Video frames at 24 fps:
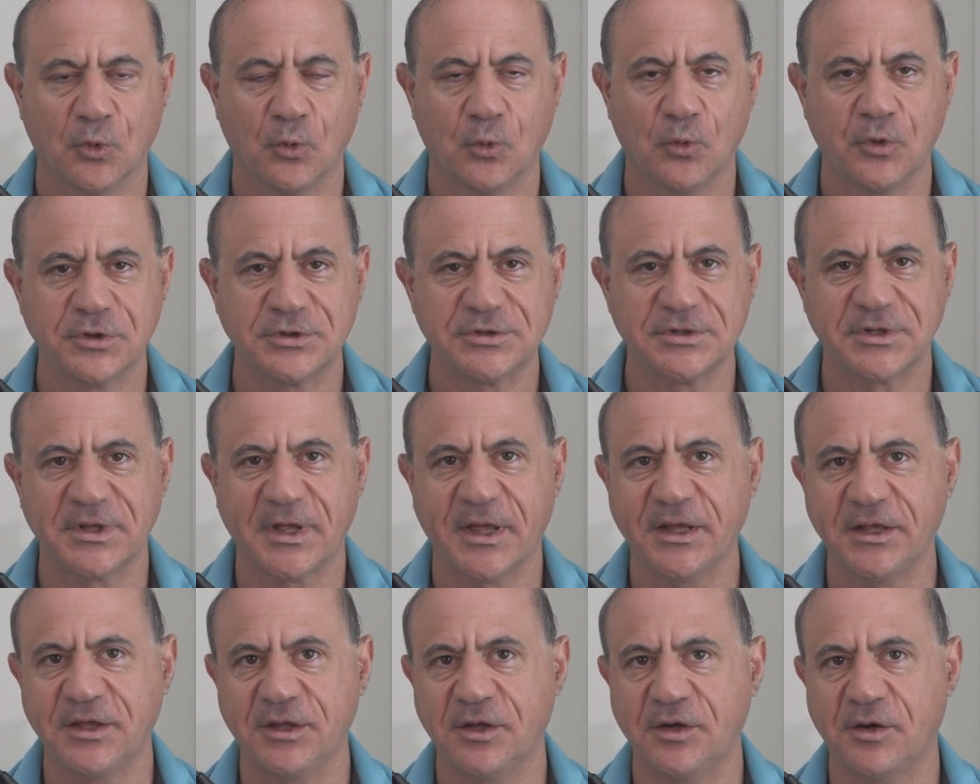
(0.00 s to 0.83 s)
Would you
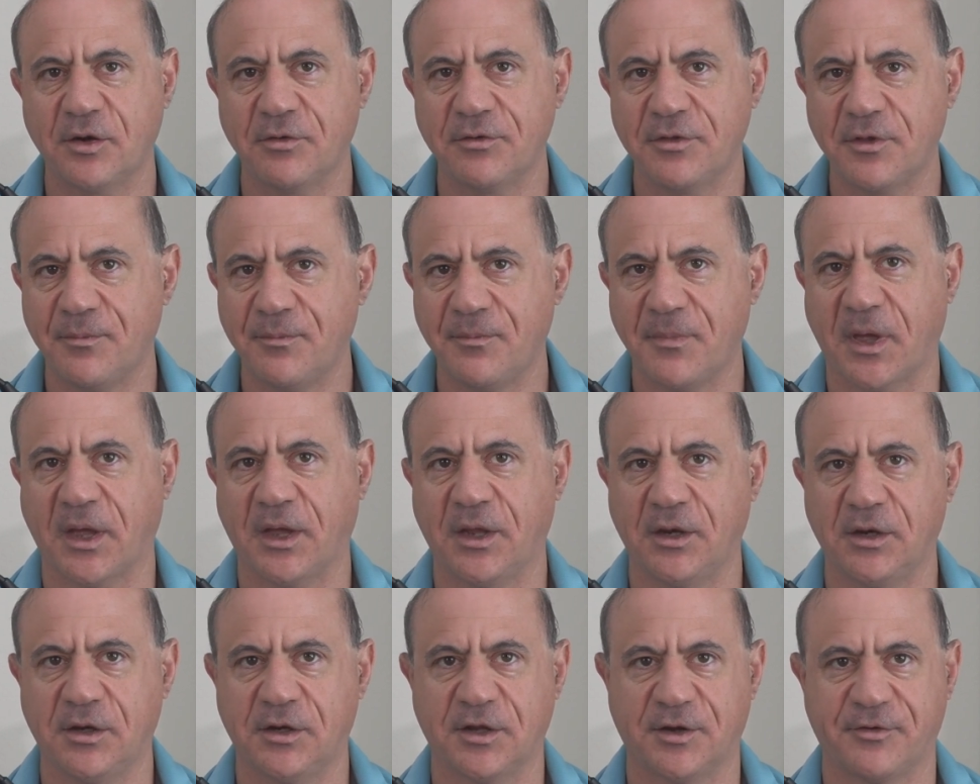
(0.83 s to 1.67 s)
like to know the
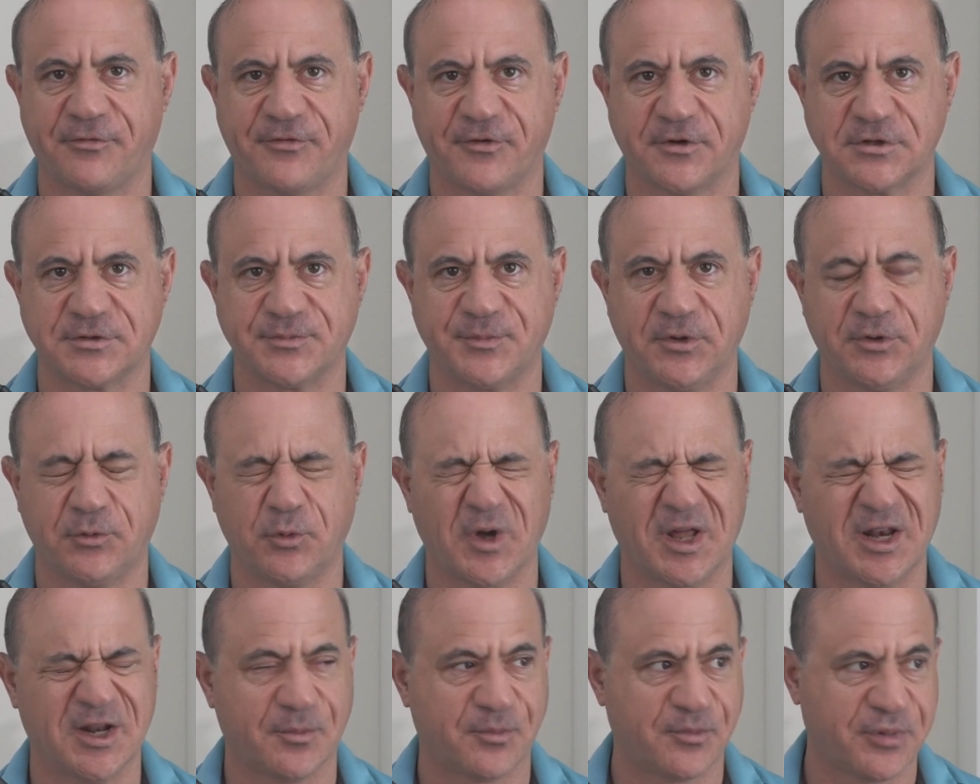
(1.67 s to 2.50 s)
main difference
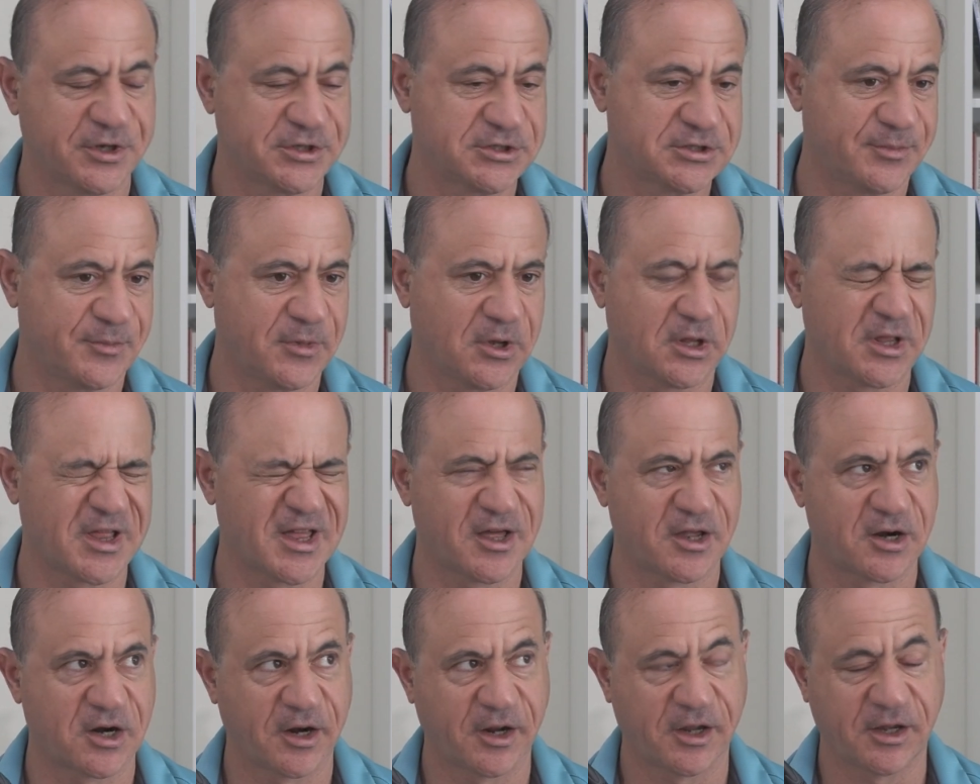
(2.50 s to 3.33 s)
between a principal
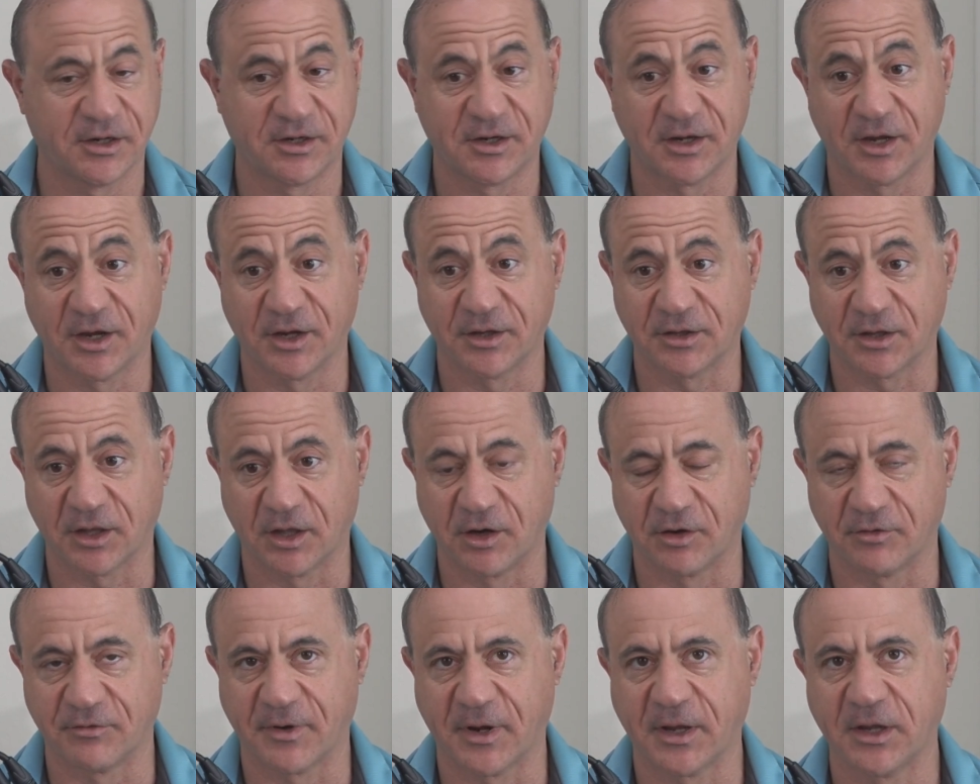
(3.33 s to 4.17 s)
cloud architect
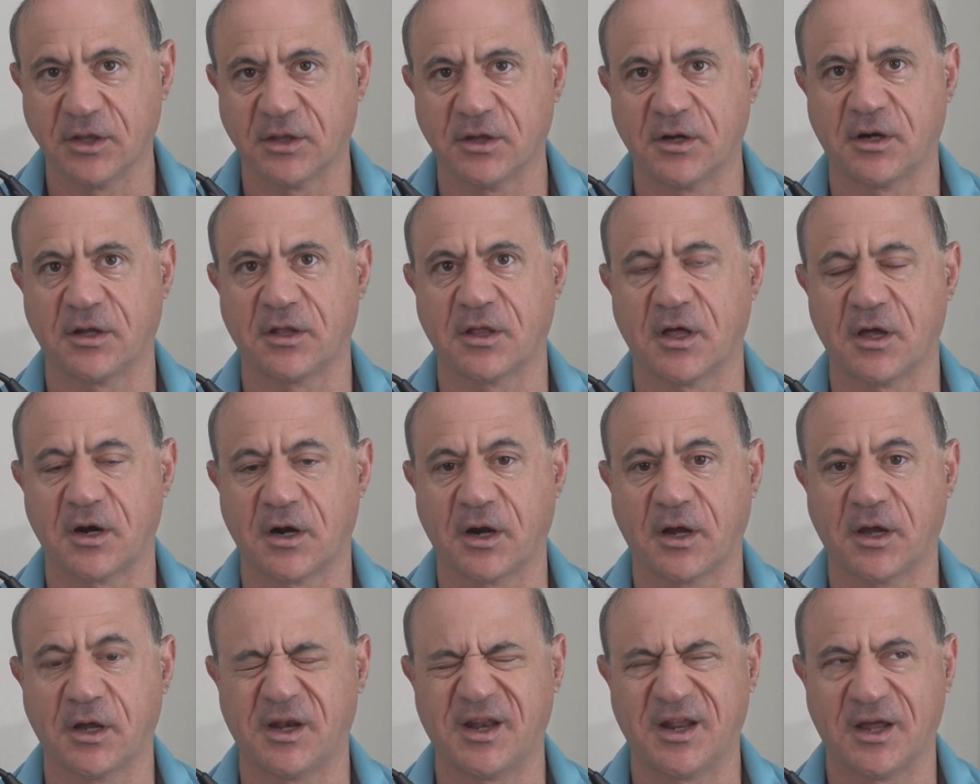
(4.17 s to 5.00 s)
and a regular cloud
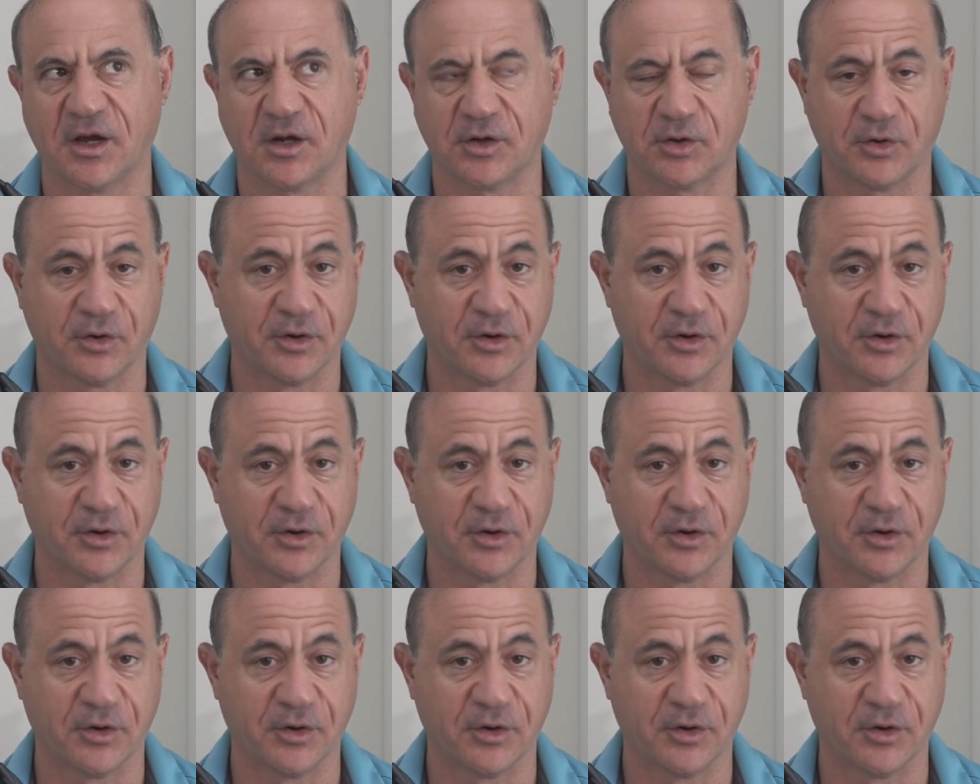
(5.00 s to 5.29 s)
architect,